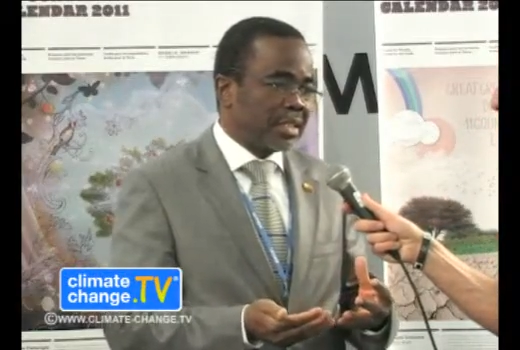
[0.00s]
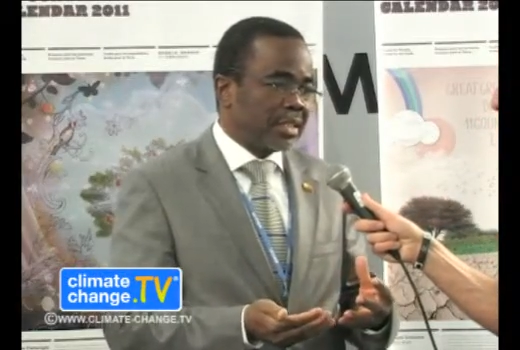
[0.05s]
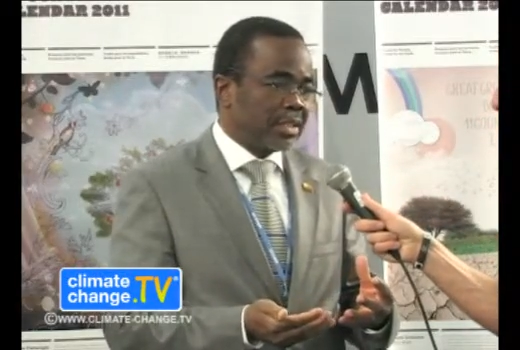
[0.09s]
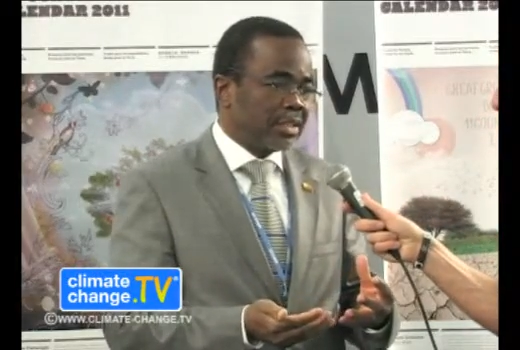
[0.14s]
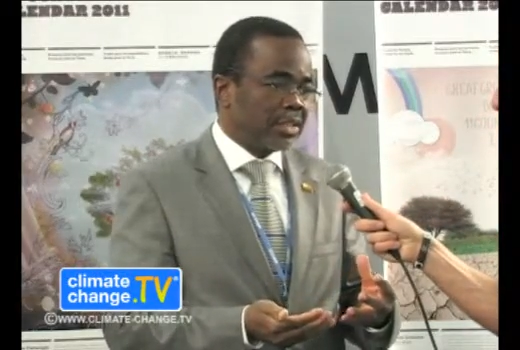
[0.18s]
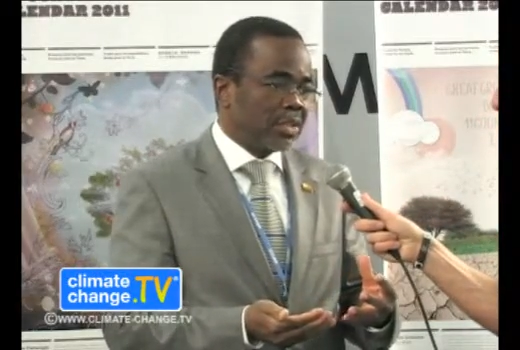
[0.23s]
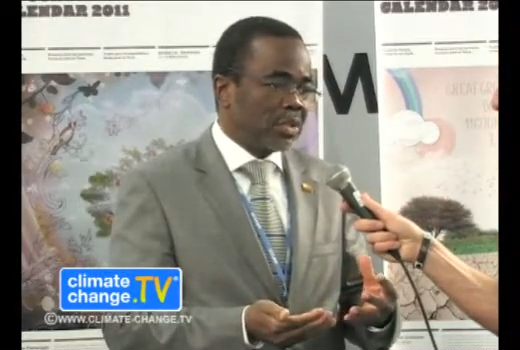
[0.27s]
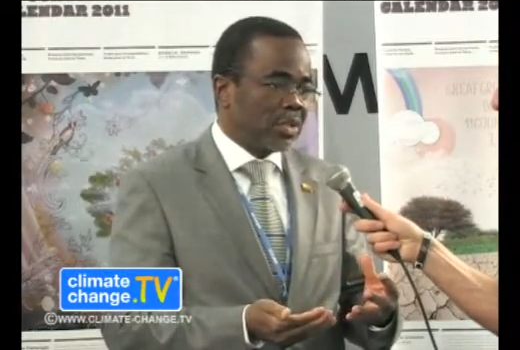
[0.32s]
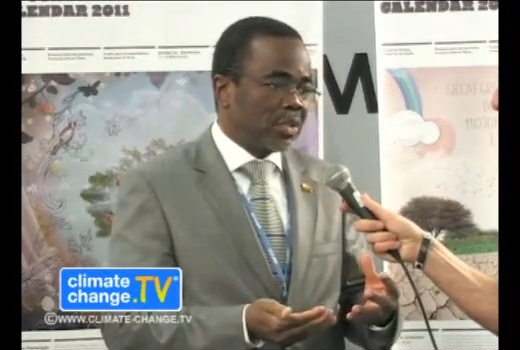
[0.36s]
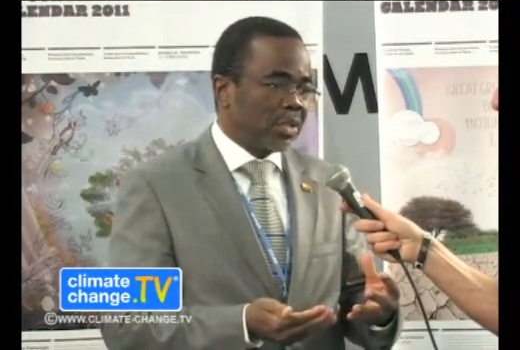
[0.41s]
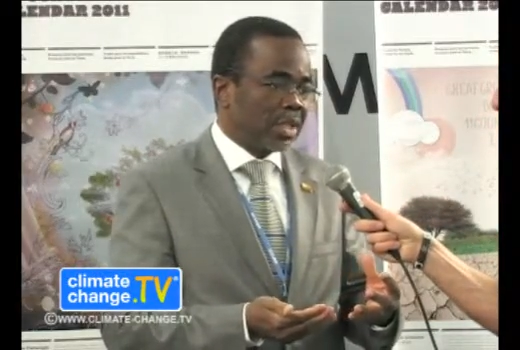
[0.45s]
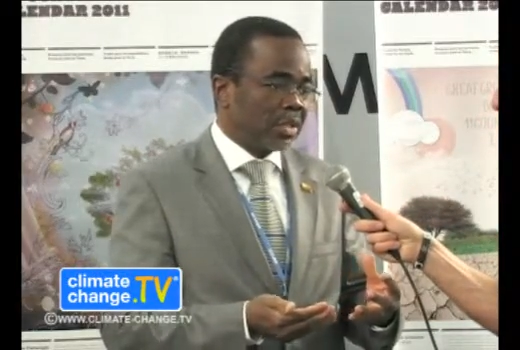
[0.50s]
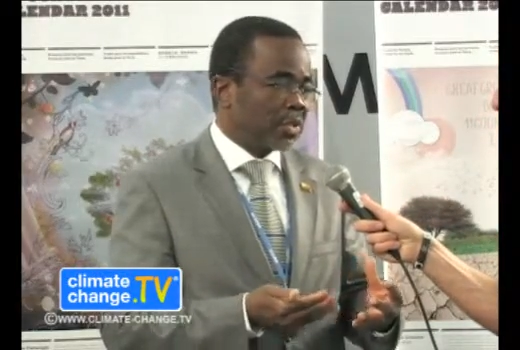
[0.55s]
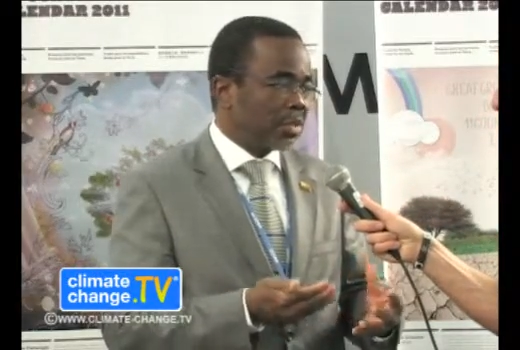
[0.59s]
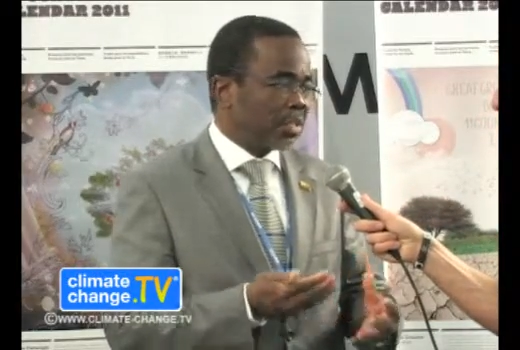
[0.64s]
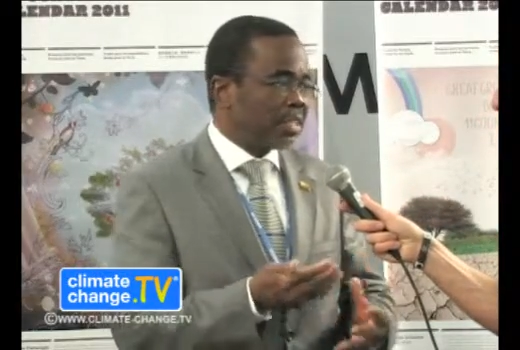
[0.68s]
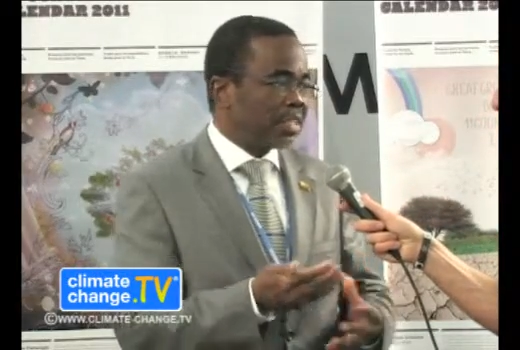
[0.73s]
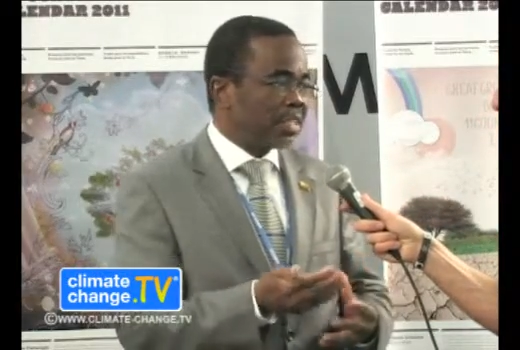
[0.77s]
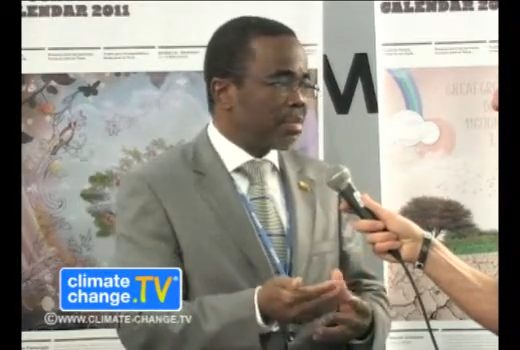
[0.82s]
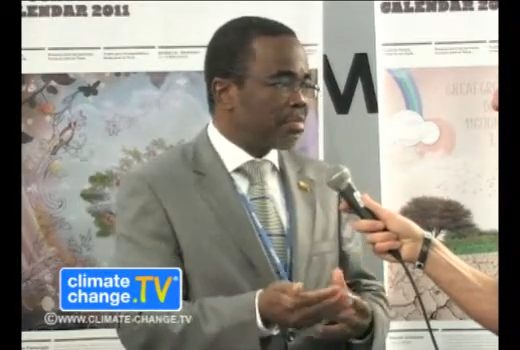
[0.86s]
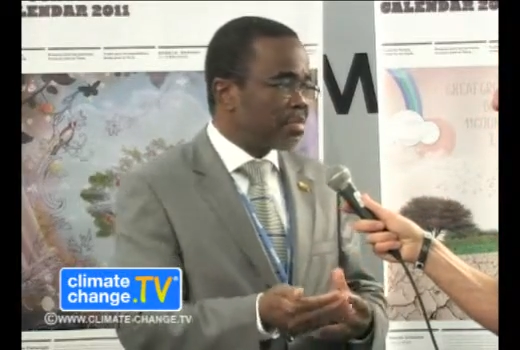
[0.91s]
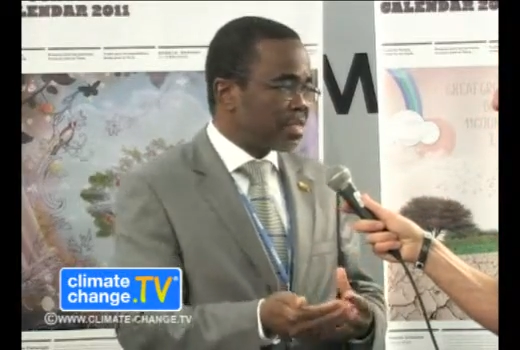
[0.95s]
you know,
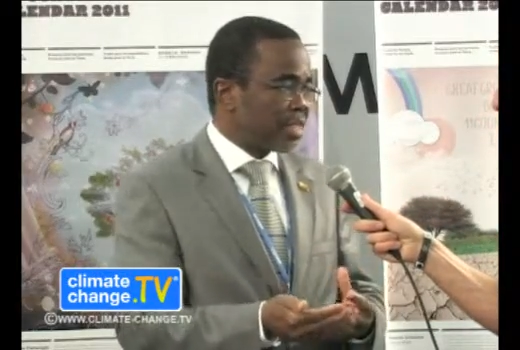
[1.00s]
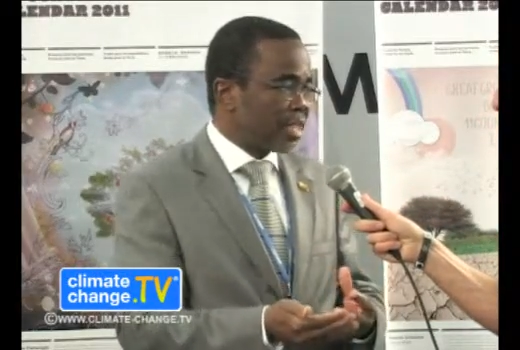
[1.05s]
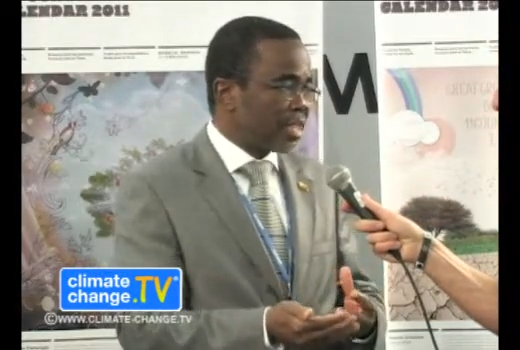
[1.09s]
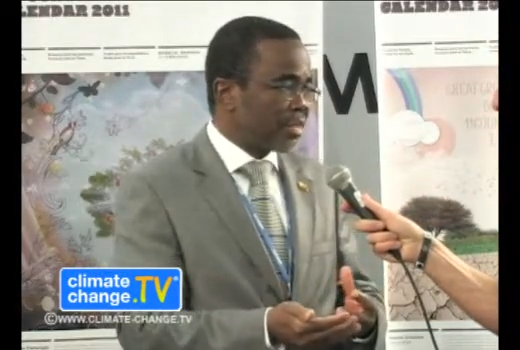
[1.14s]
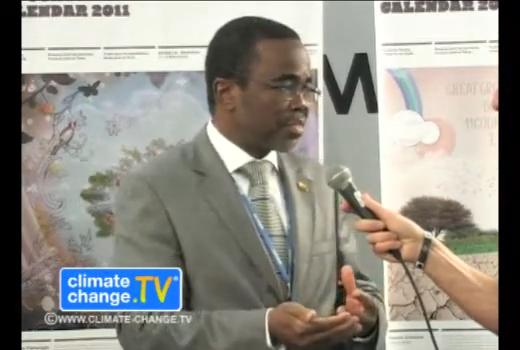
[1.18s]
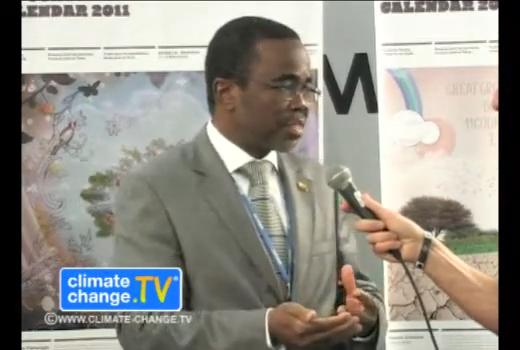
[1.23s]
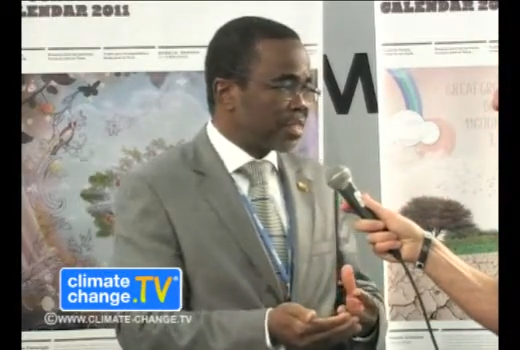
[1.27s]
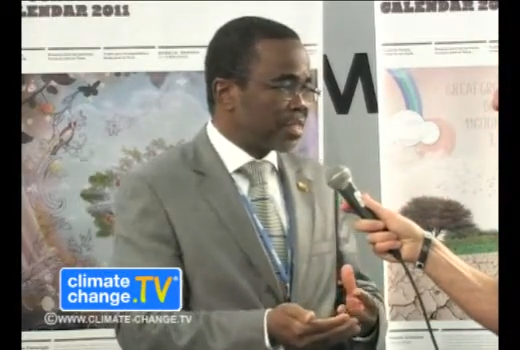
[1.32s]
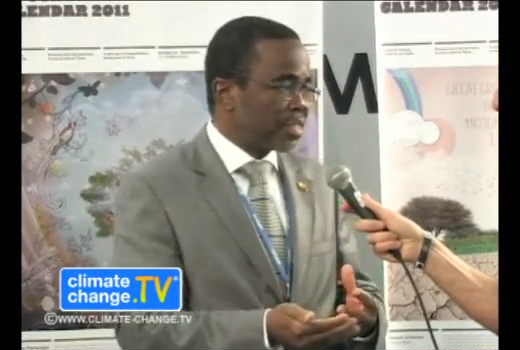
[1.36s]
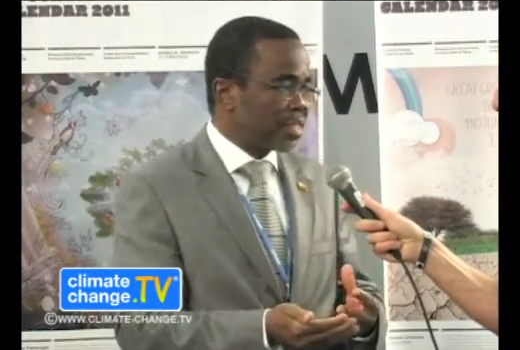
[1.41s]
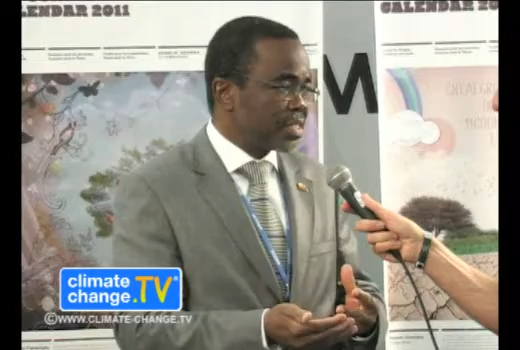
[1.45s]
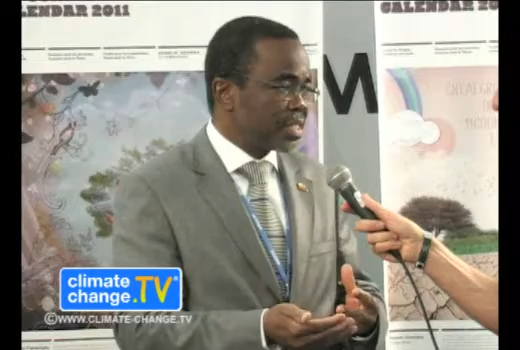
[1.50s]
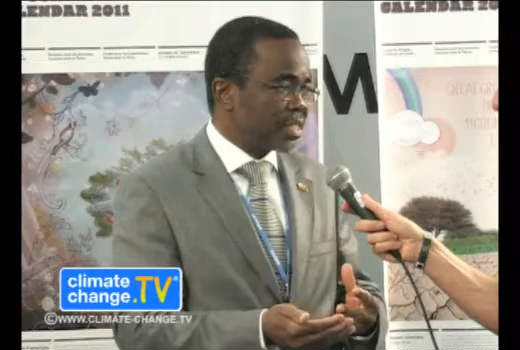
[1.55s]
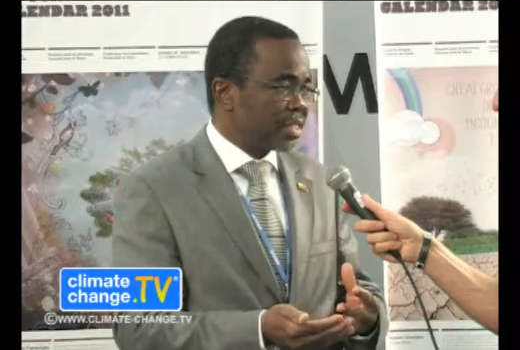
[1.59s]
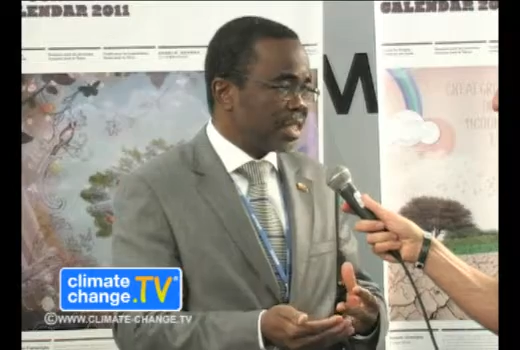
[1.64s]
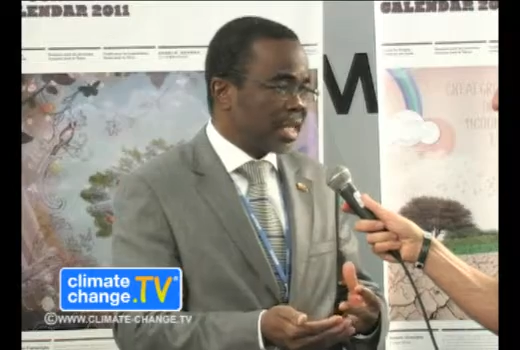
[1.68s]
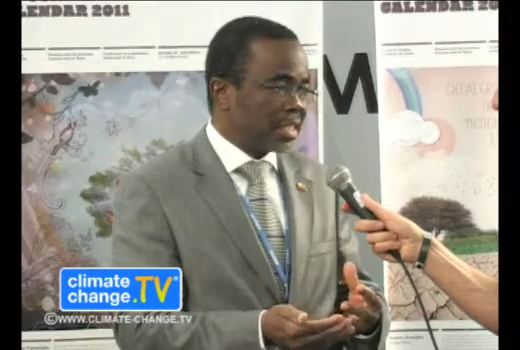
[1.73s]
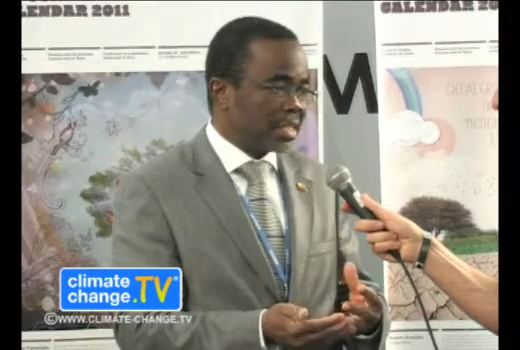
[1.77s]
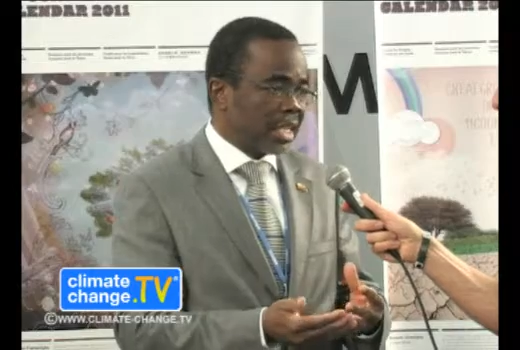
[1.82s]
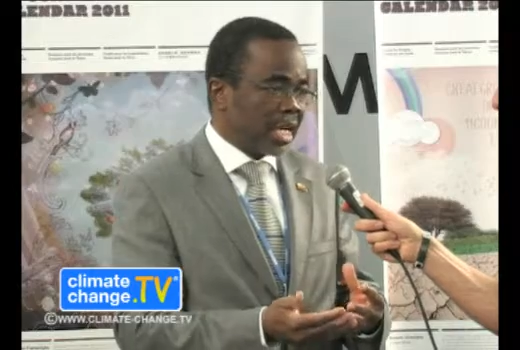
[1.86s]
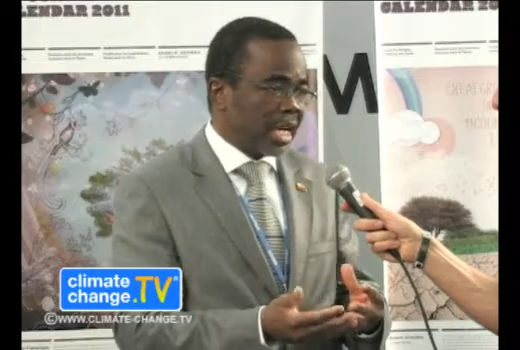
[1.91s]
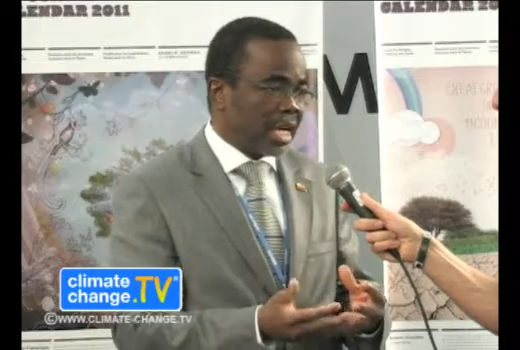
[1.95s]
ecosystem services
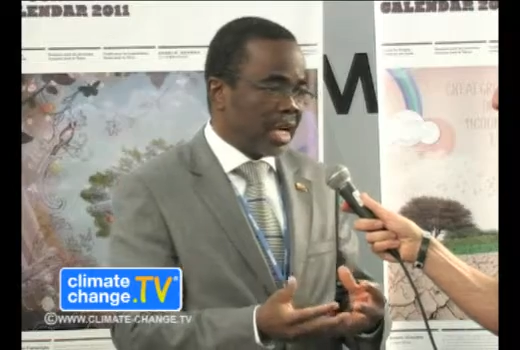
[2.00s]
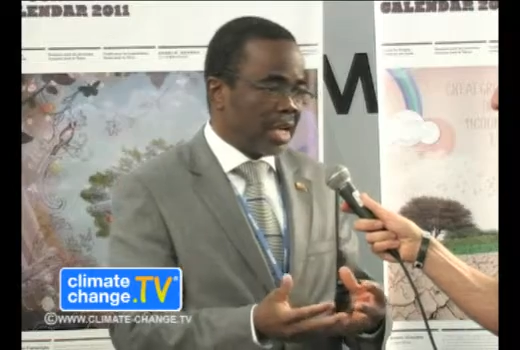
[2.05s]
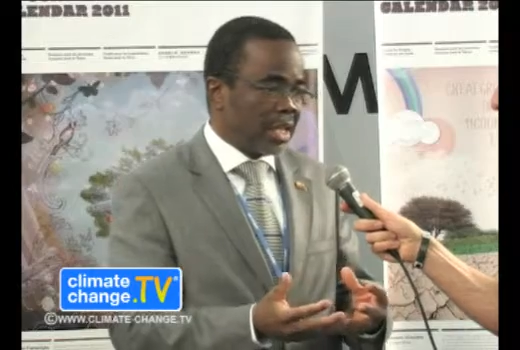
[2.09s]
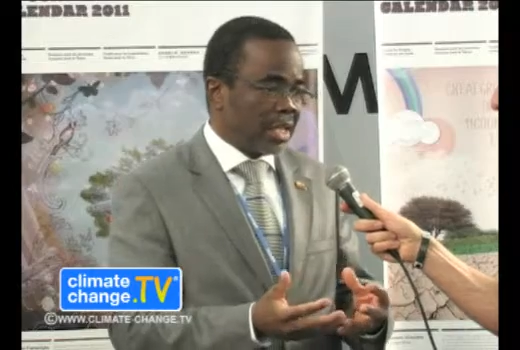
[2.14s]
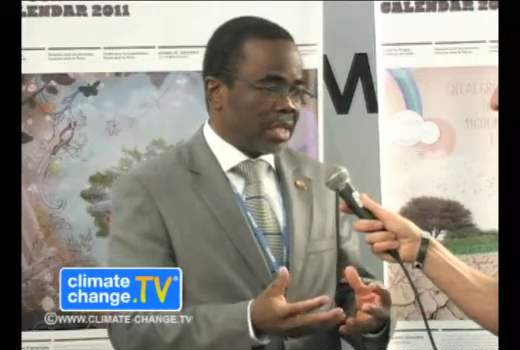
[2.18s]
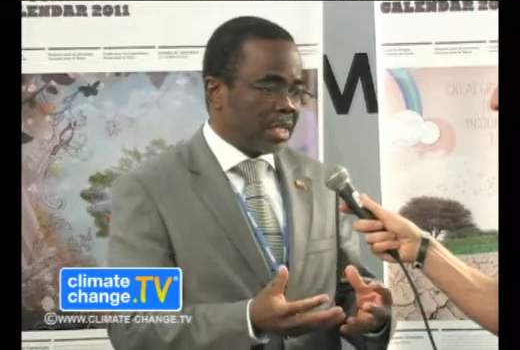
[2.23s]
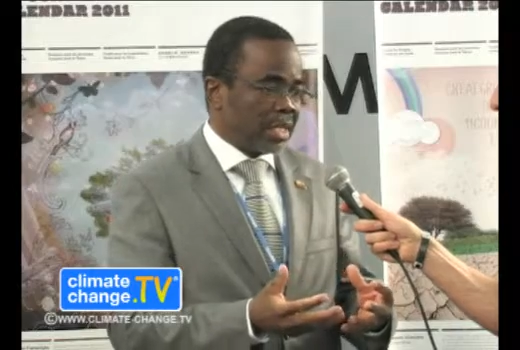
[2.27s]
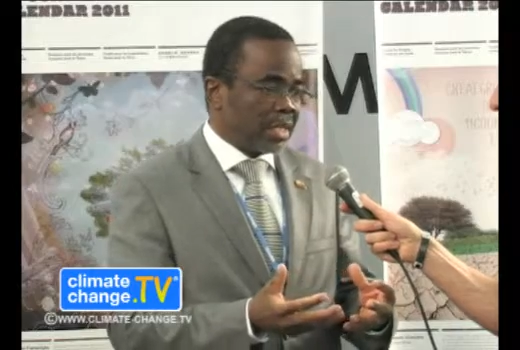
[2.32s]
that are